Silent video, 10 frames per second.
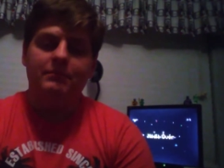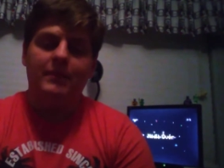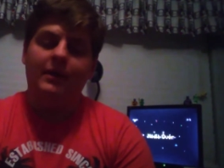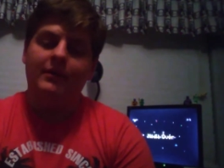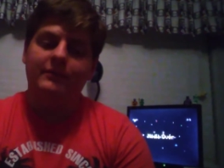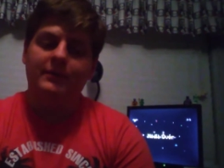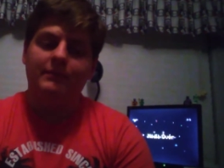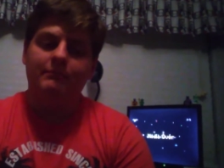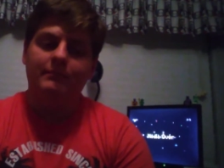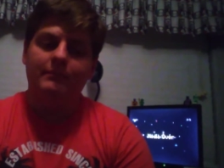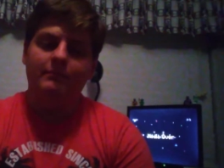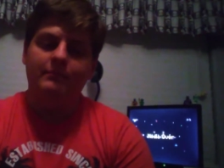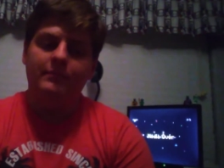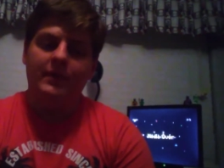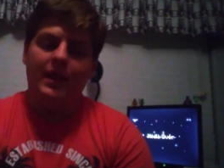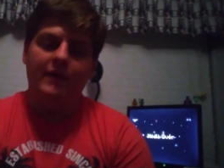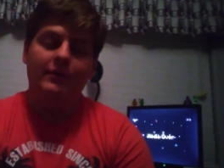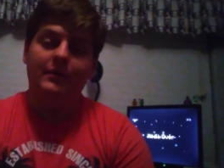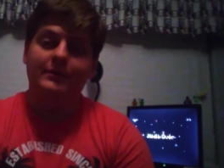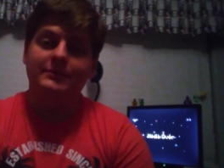however, I've
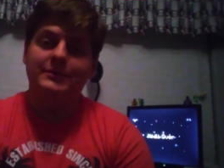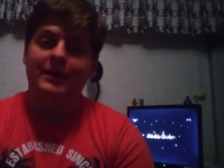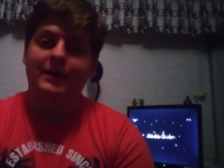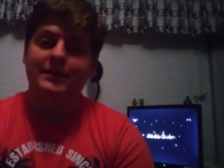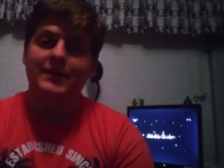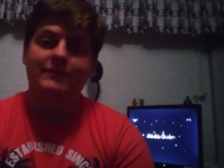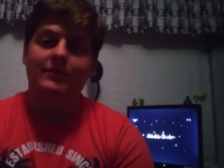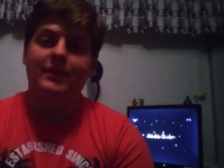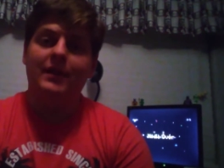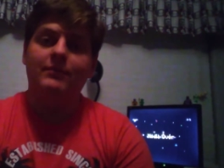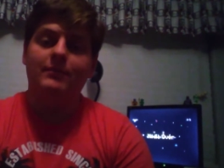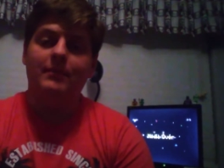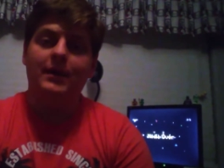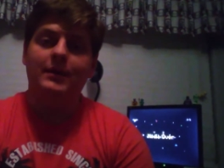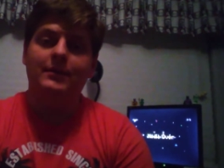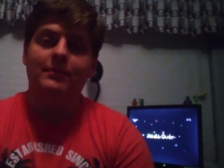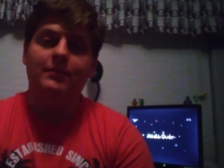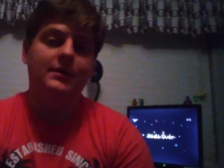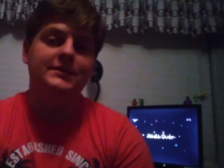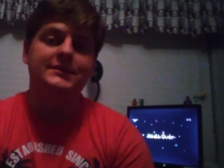to be honest, I've only ever read
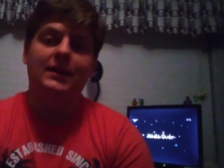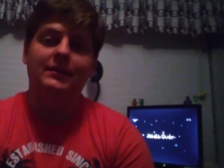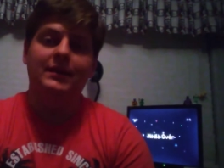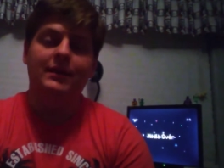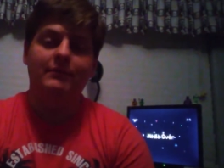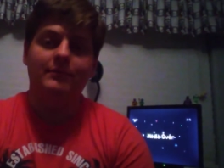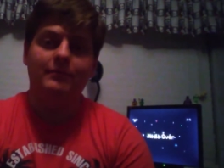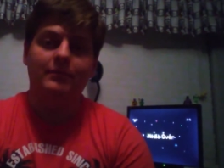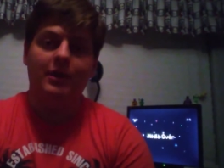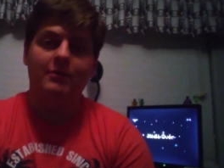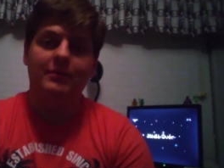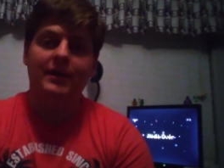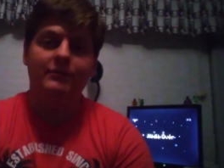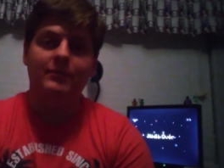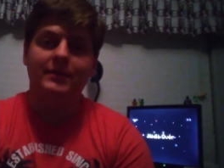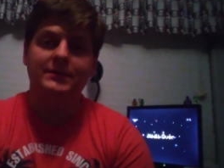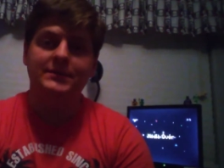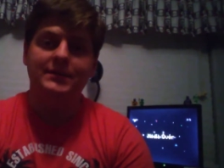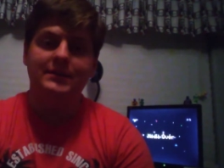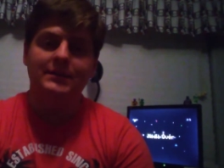one Stan Lee comic book ever
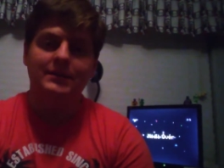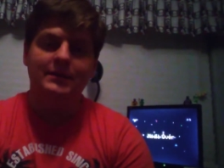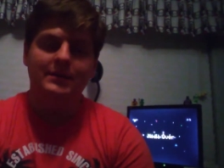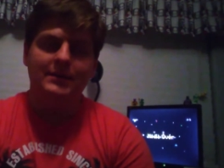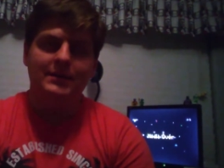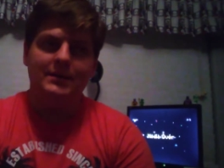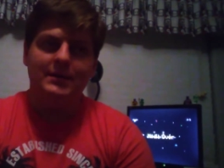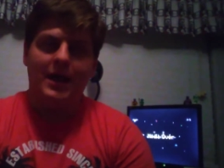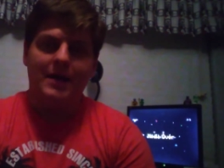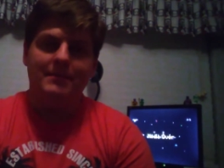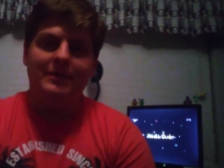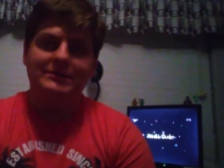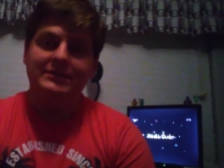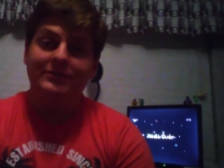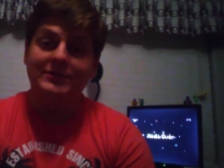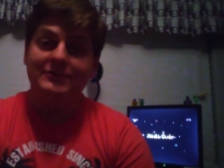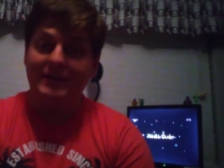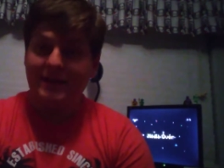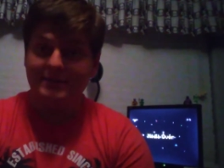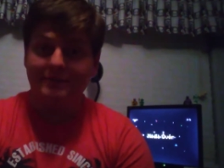written, um, and that was the first
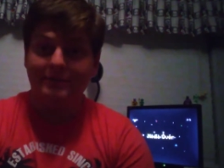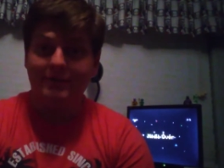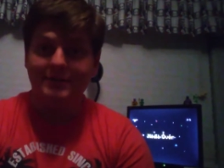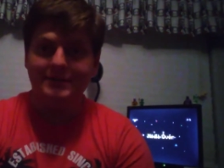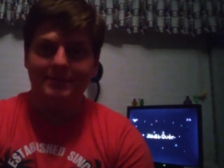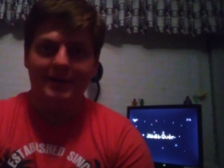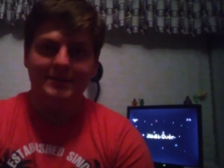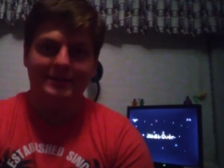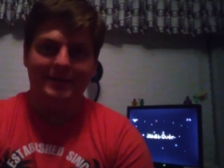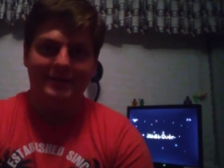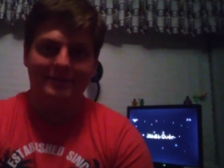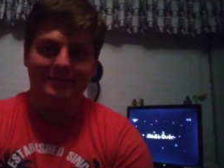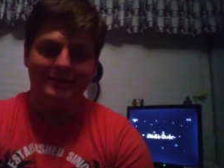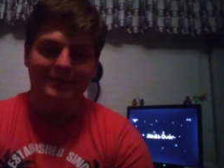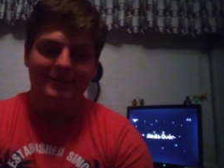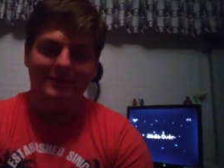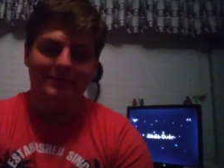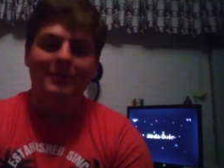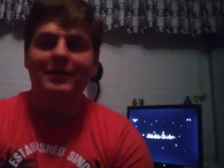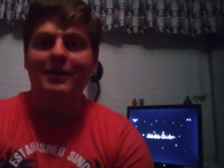Fantastic Four. Surprisingly,
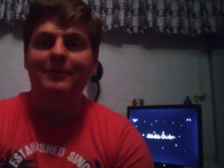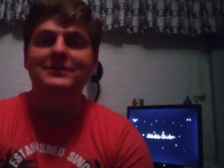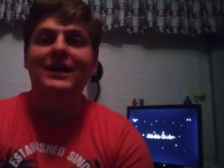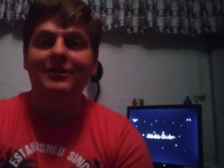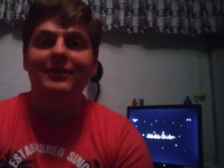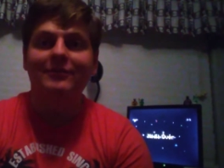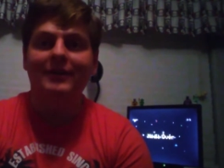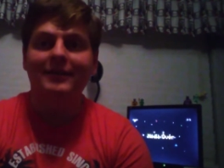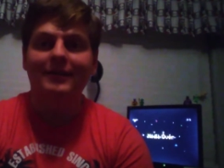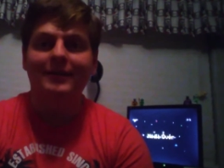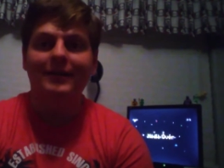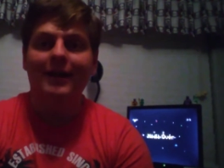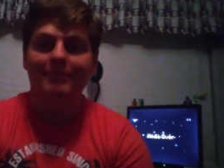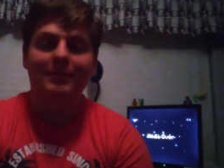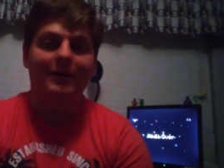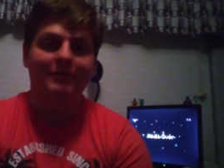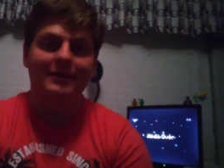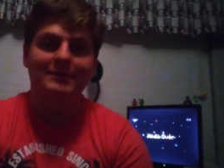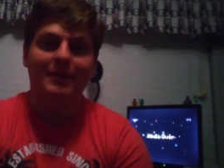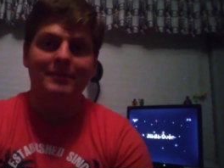from all the comic books I could have read, I
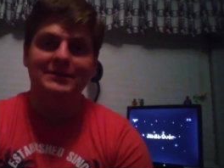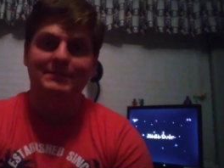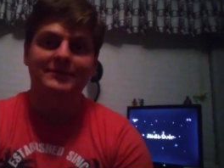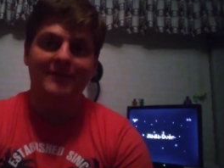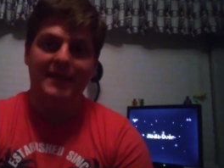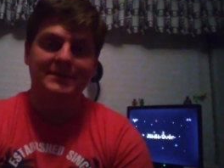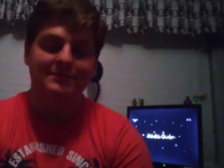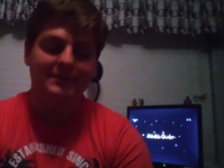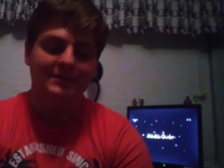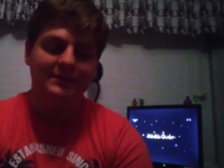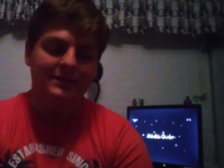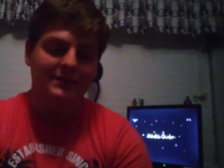read probably his most famous one.